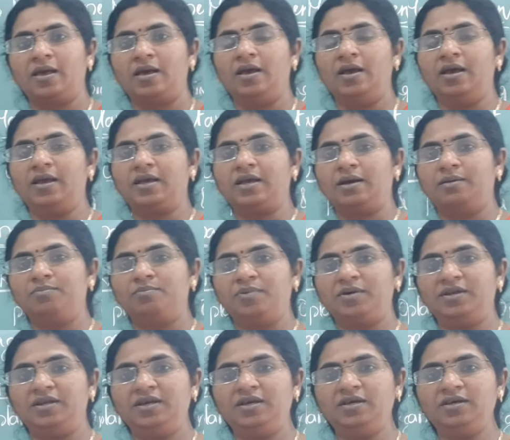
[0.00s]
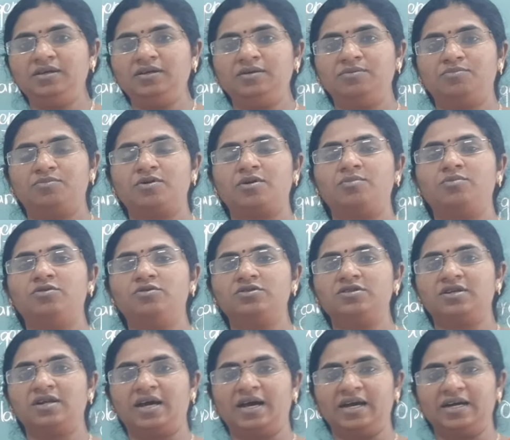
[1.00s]
a company
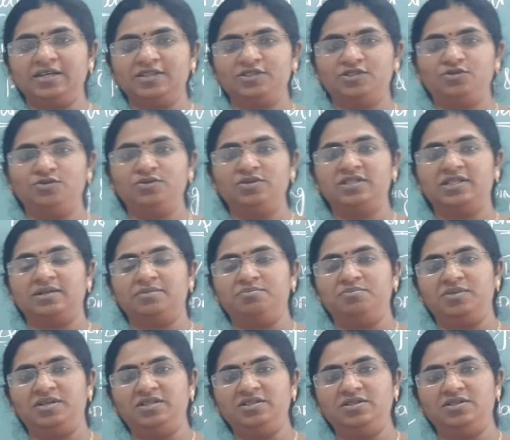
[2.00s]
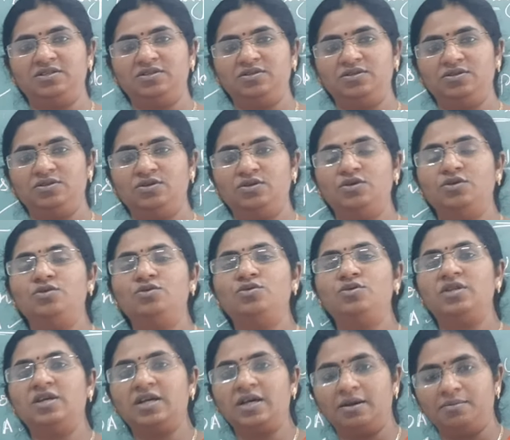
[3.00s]
promoter has to submit to
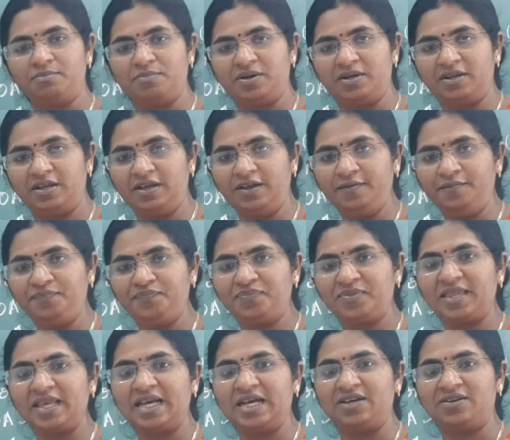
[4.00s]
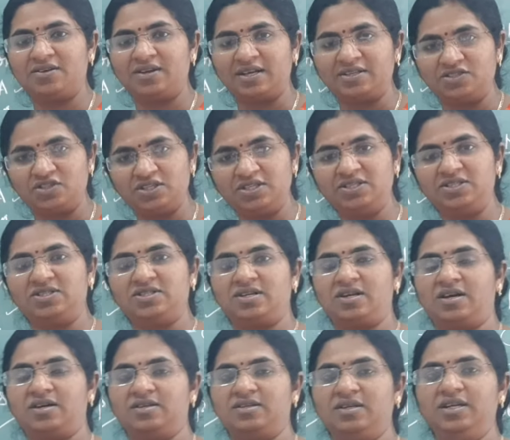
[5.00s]
the company
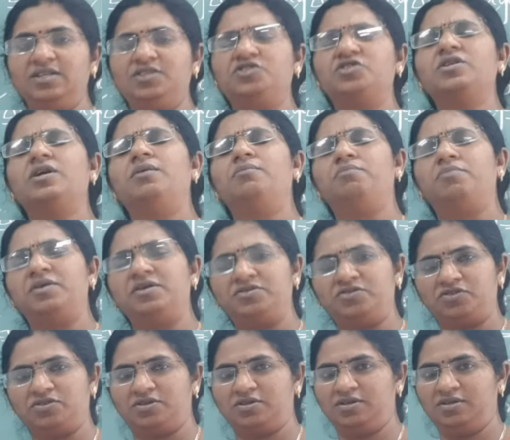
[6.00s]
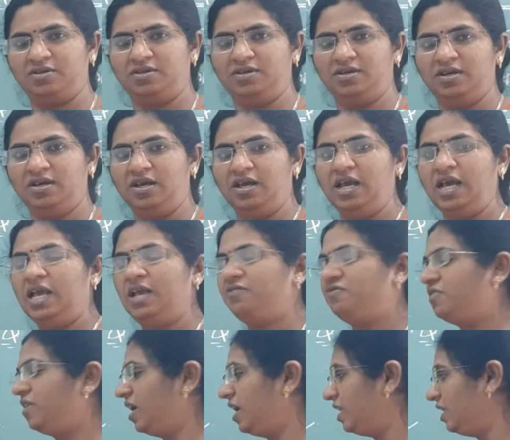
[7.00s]
registrar. It's compulsory. If
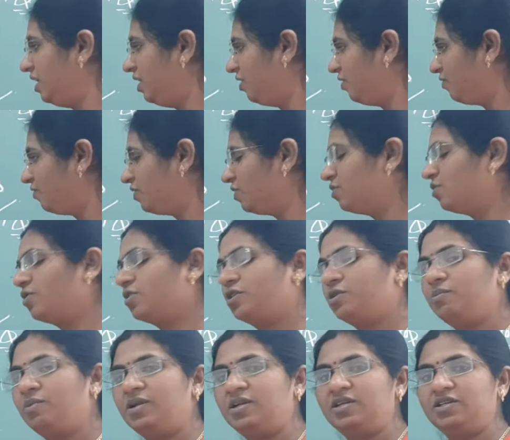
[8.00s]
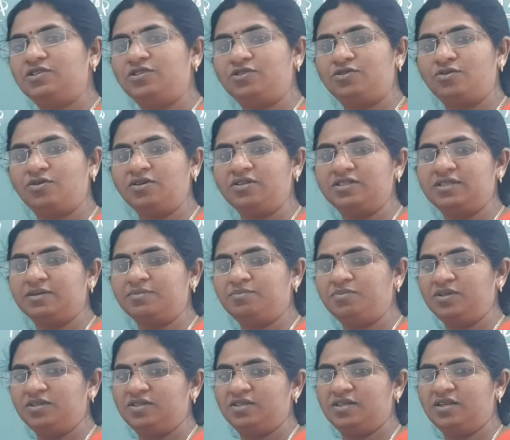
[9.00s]
any of the document is not
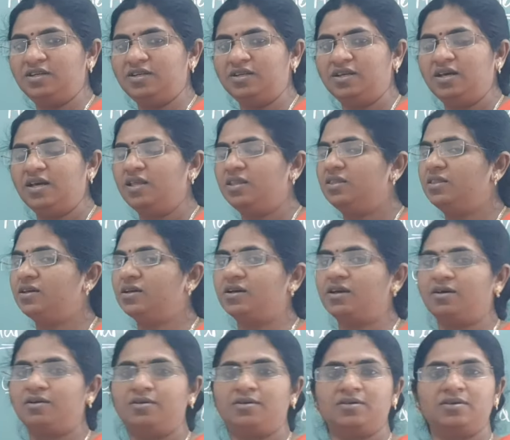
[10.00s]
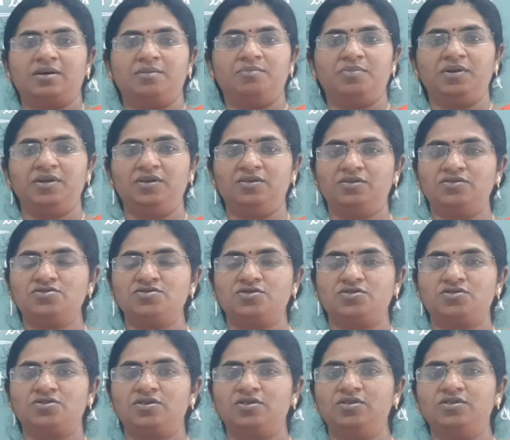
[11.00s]
submitted, the company
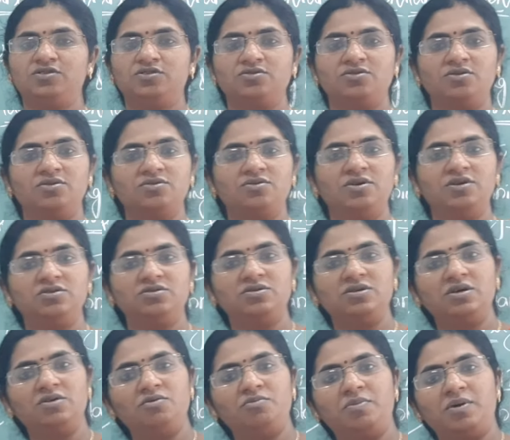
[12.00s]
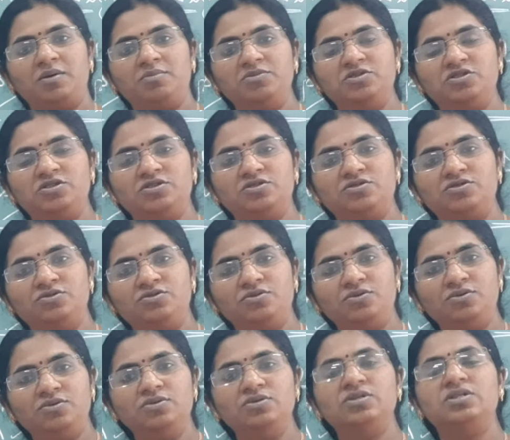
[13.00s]
registrar is not going to give permission to
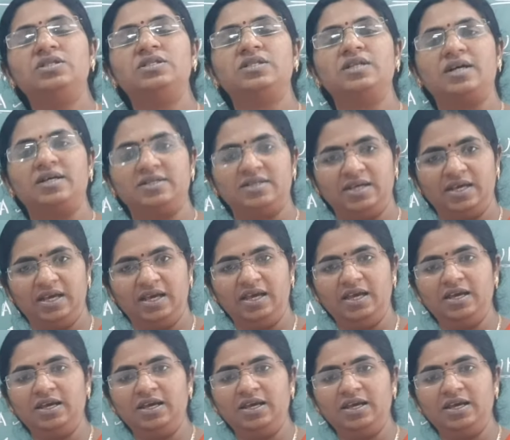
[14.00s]
start a